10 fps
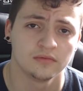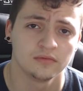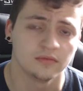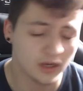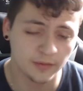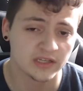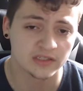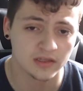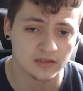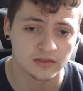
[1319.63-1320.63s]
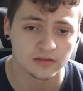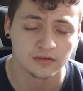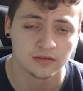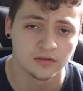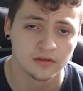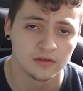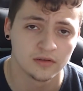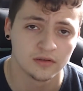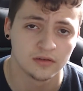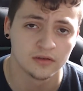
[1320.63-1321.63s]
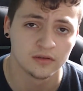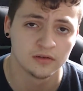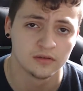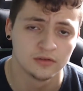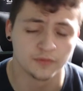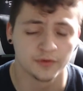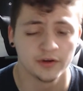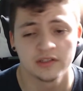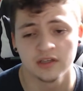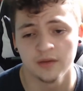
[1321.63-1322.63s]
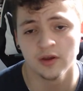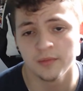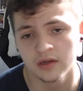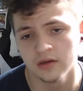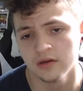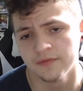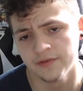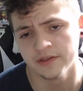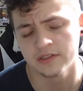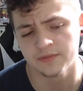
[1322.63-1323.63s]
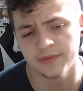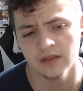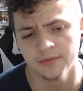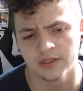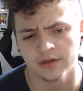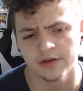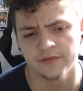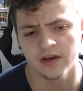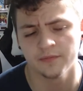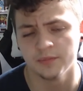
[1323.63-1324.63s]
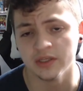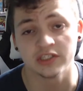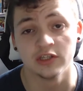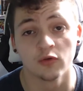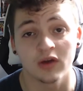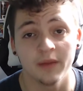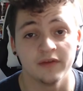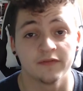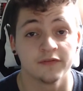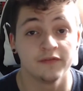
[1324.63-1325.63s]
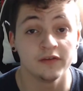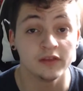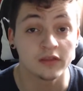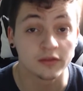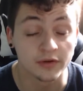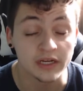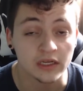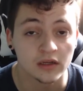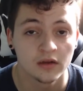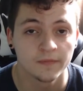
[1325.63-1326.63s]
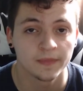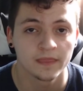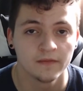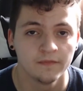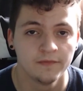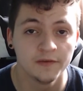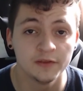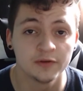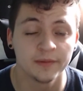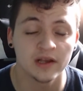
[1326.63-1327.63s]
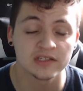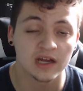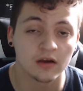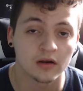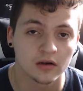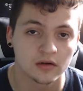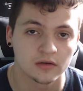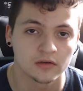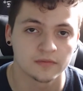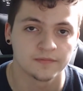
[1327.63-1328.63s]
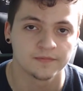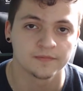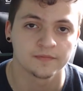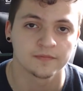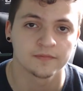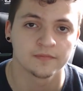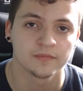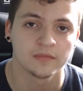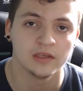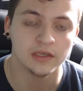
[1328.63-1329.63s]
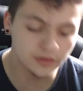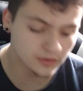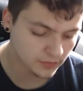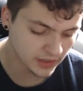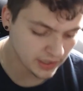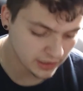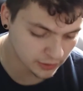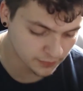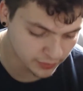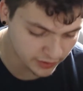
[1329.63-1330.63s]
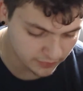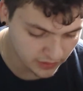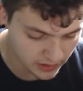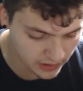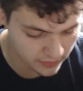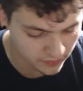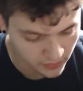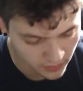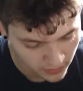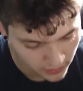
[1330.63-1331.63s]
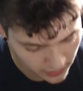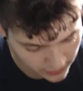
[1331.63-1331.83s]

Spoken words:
That don't make sense. So for her to tell me, going to fix the speed limit to 35, but still write me for 53. 53 miles an hour. Either way, you're putting me in the